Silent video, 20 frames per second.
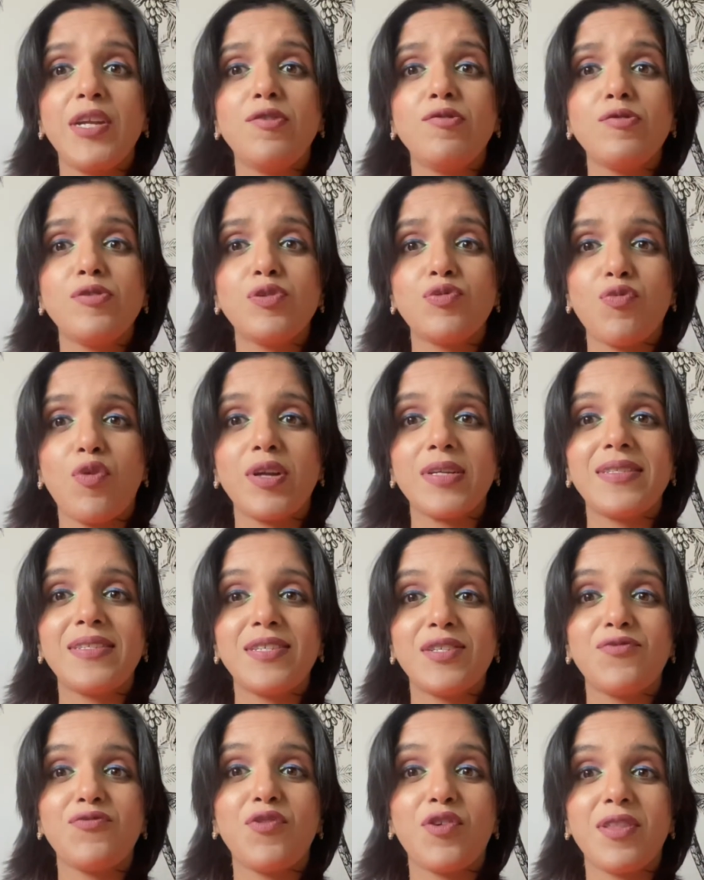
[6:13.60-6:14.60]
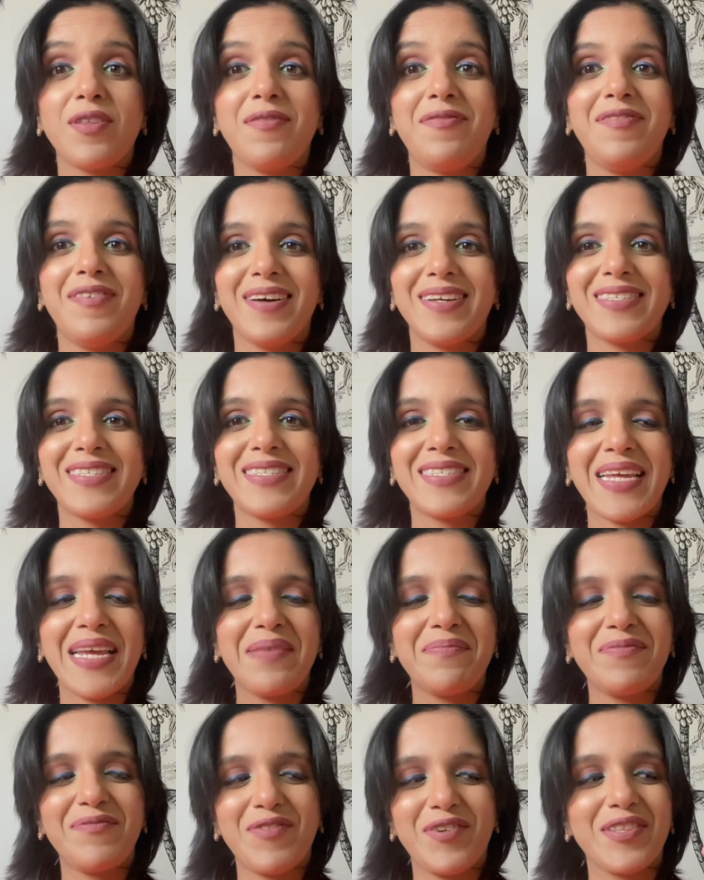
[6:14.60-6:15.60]
to swatch this for the first
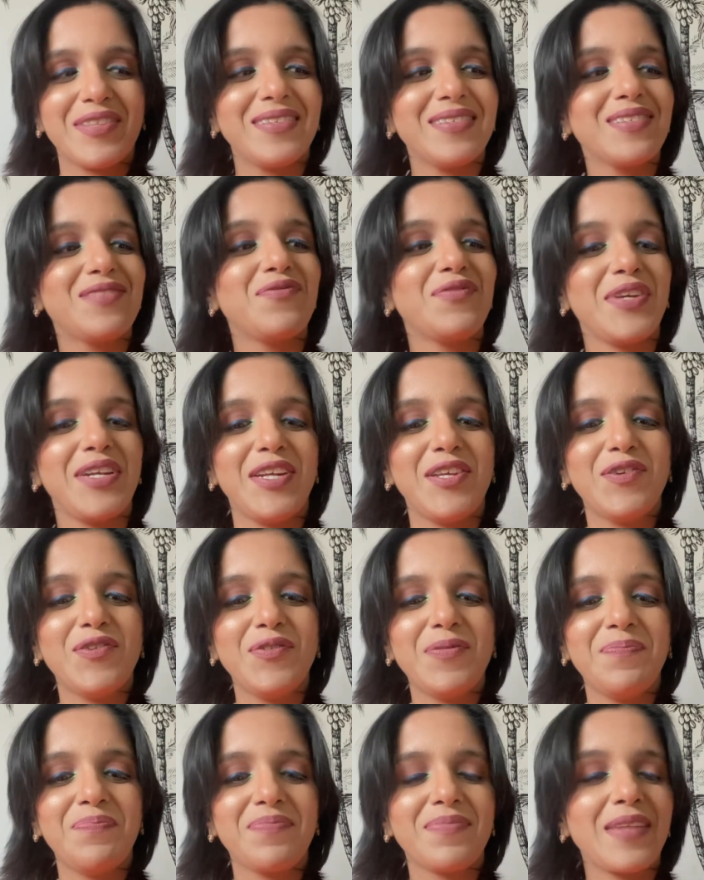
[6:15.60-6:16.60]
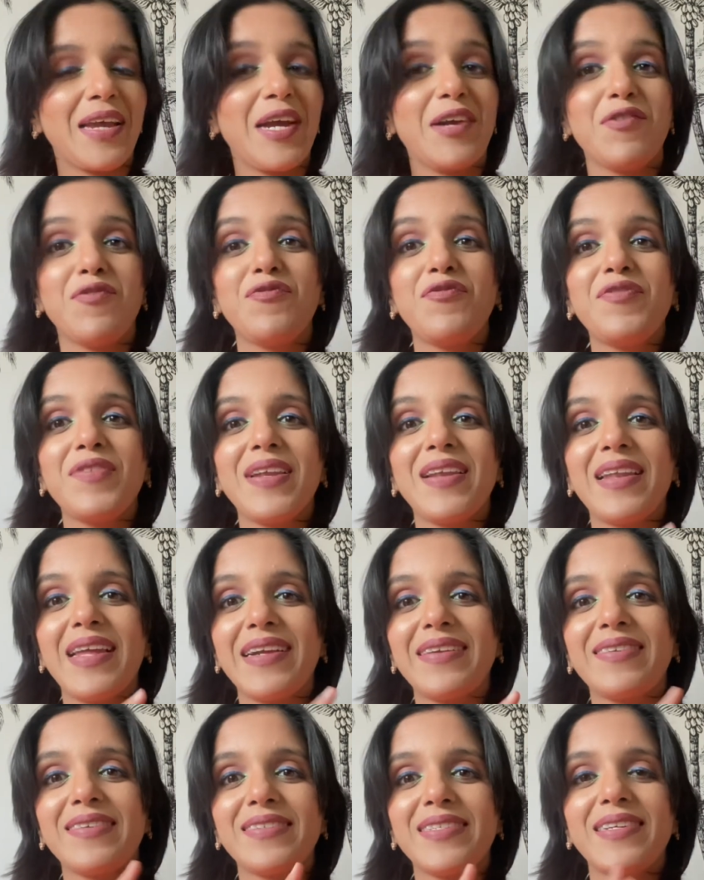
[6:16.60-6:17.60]
time for this video. I don't feel
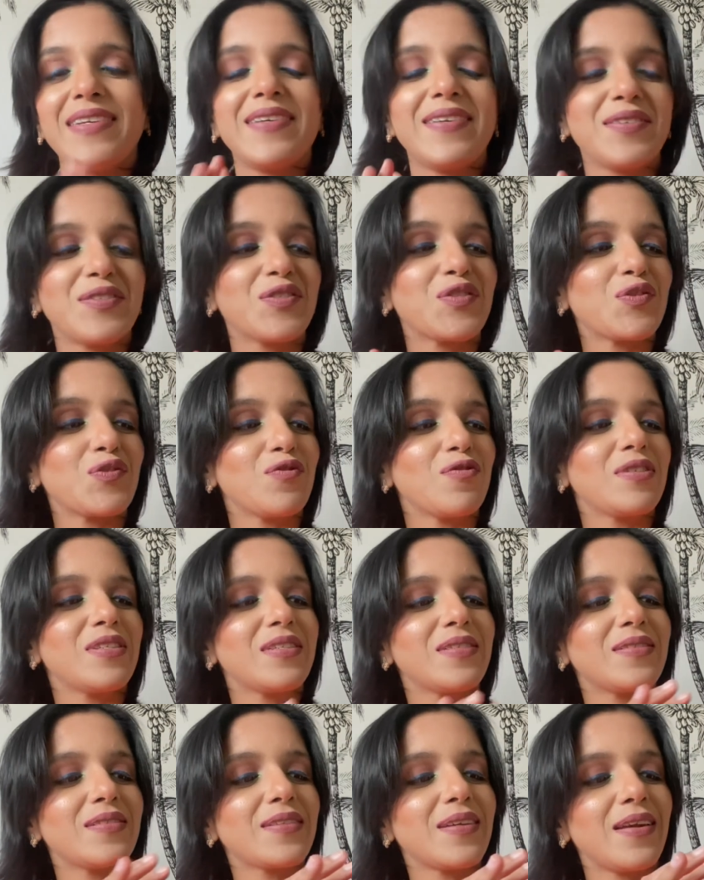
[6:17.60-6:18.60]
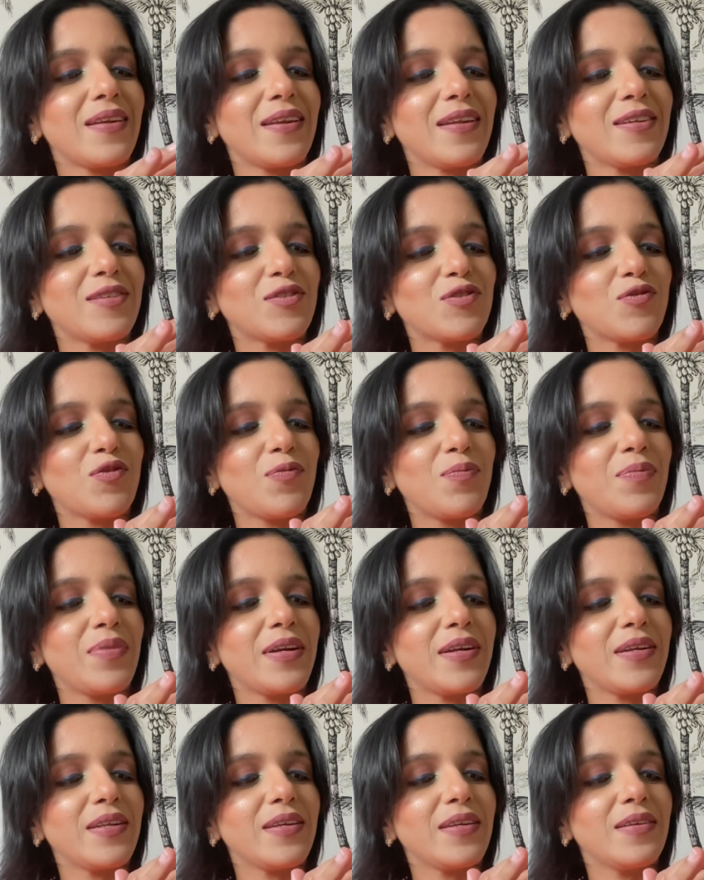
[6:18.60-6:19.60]
like touching it. It's so stunning, so
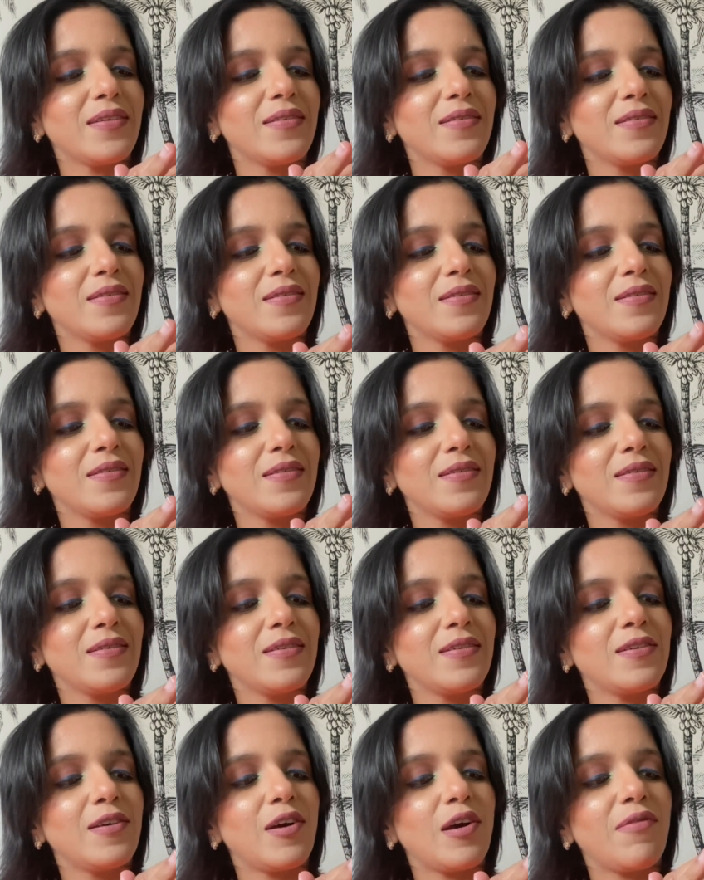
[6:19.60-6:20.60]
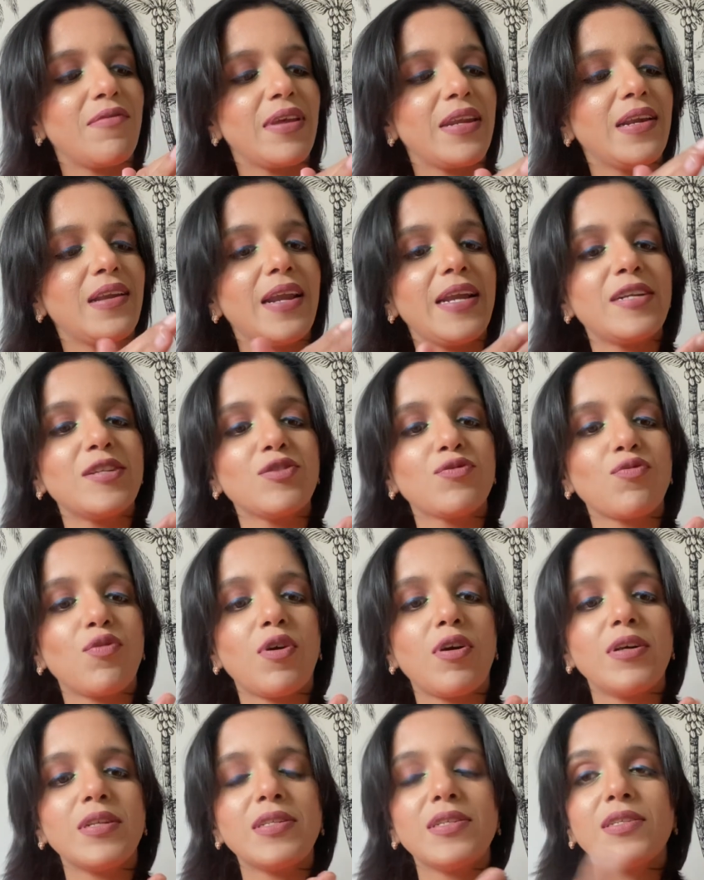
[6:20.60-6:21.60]
pretty. A very light
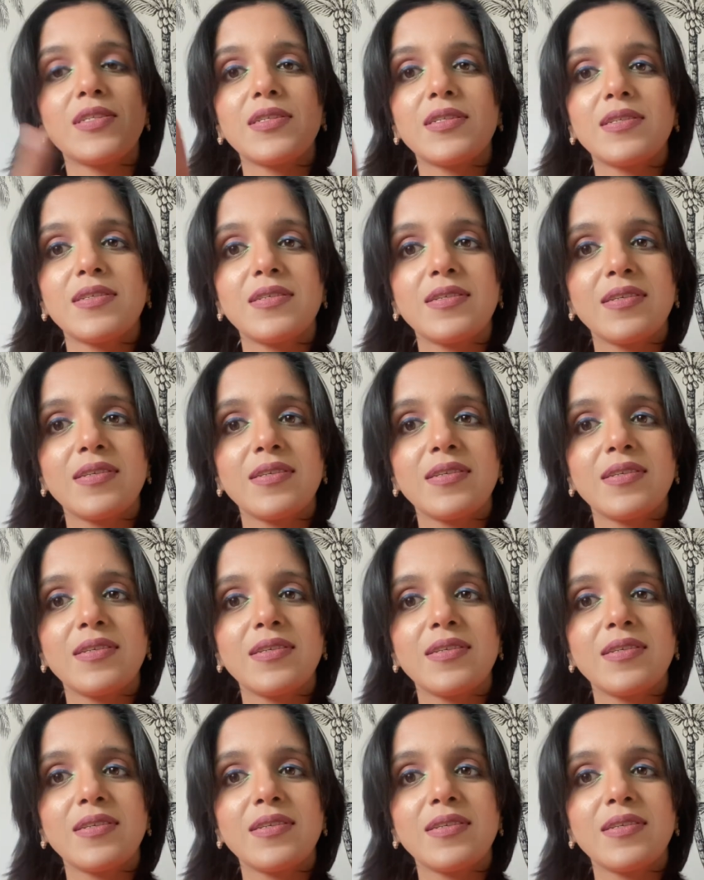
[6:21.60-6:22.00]
swatch.